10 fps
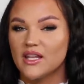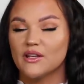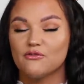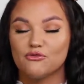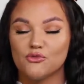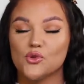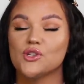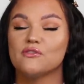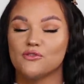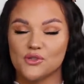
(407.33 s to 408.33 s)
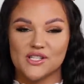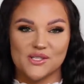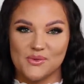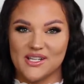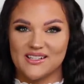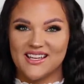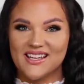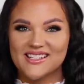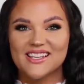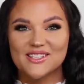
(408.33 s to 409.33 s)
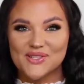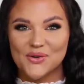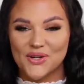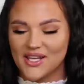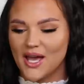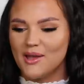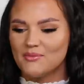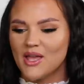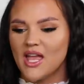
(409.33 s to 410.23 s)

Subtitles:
like, fruity sweet scents growing up,